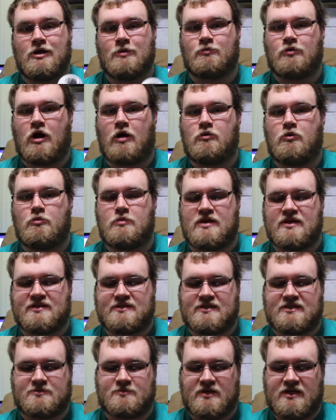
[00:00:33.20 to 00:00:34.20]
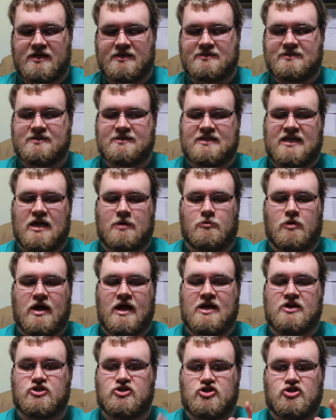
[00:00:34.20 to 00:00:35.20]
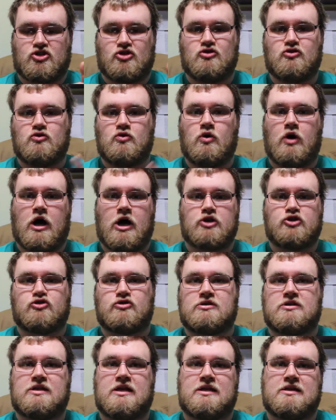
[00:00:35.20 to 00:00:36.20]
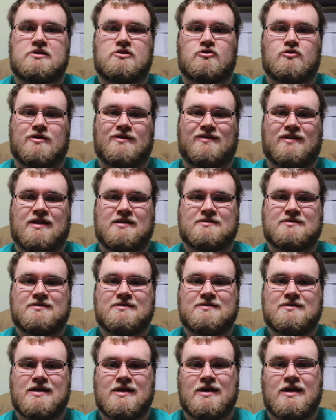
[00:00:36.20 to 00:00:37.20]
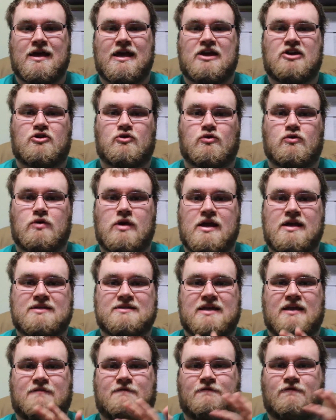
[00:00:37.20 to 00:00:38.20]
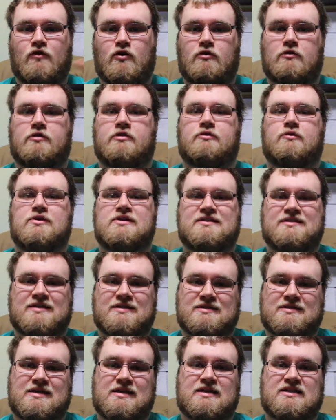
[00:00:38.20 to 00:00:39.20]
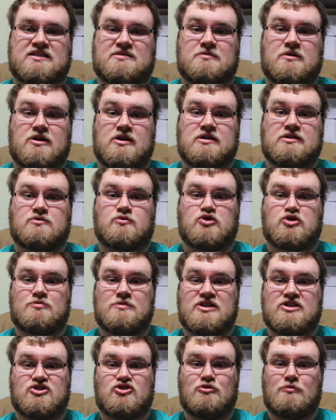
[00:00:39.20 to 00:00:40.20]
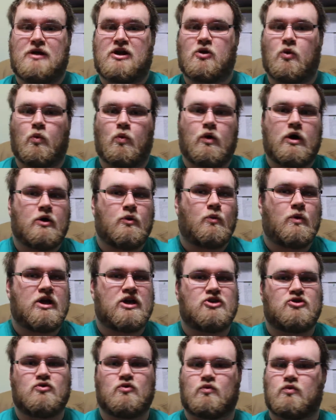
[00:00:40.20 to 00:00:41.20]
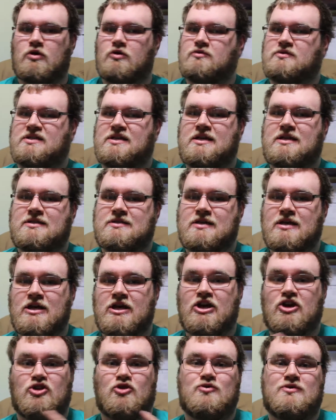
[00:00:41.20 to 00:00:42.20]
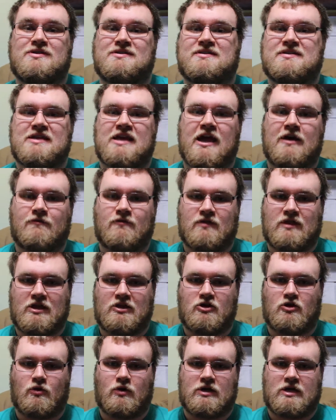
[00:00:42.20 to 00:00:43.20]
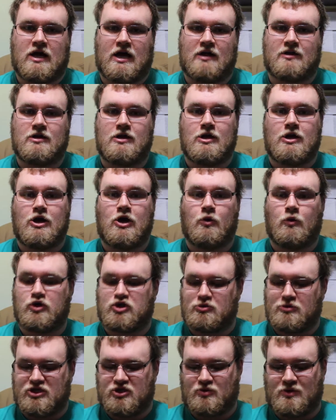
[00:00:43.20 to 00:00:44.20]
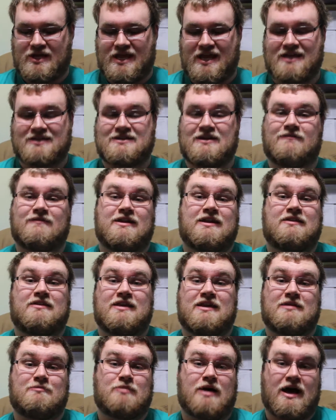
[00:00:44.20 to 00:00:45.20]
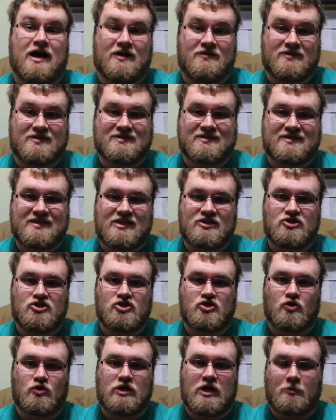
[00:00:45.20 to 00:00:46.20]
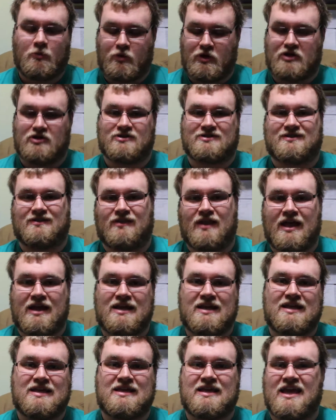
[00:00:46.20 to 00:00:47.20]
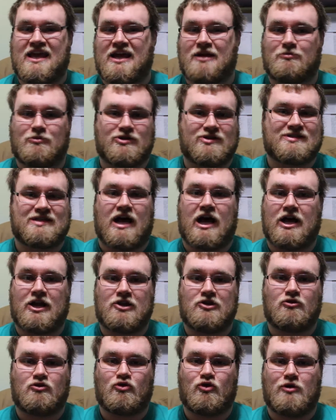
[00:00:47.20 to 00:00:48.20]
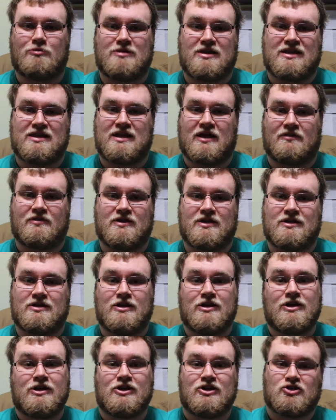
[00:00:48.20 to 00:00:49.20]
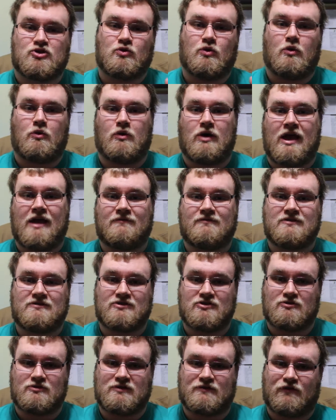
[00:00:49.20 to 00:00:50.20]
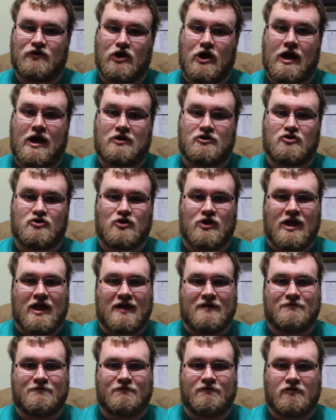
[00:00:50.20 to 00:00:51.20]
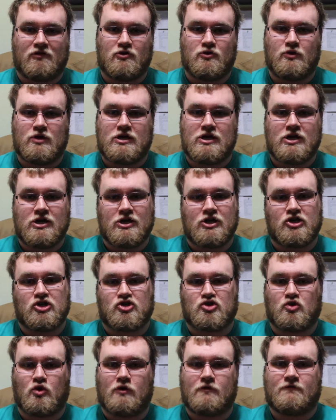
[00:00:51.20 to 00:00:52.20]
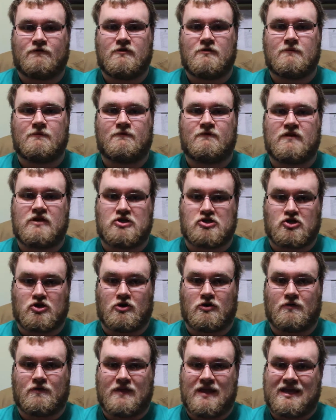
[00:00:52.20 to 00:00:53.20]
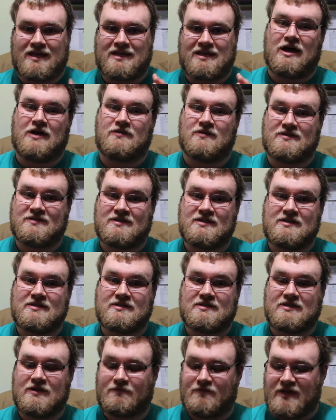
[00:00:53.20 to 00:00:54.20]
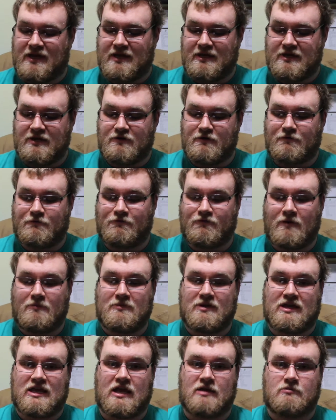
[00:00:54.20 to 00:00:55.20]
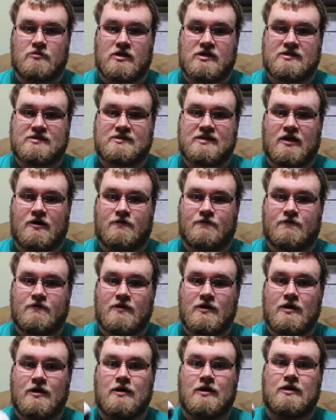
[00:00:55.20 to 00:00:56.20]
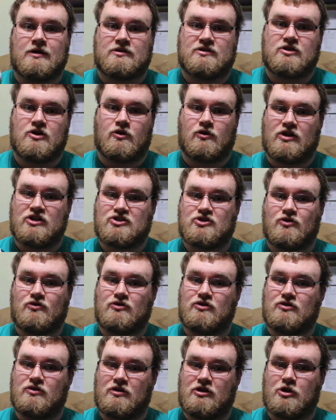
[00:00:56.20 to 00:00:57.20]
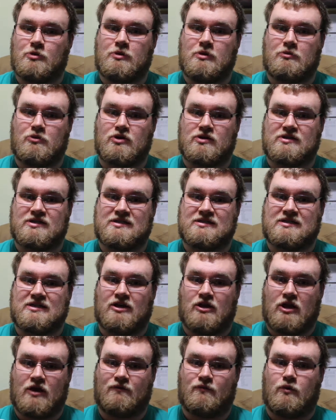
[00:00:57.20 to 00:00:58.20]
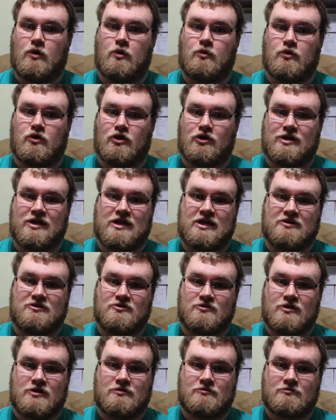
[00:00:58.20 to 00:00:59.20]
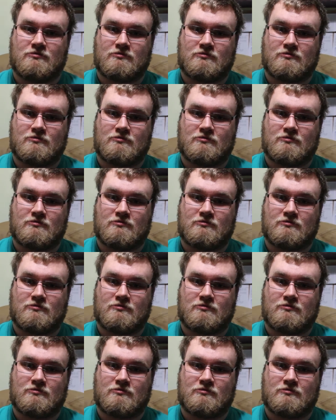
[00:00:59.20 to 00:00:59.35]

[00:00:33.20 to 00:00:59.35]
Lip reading: Problem is because this camera has two 180-degree lenses, it creates a full 360 experience, which means no matter what way you rotate, you can see everything going on, which means we can't have anything behind the scenes showing up, whether it's lighting, cameras, audio equipment, nothing. So what we have to do is figure out how to create a fluid short film feature that behind the scenes stuff hidden from the camera itself. So let's go into a little bit more detail of what we're looking at doing.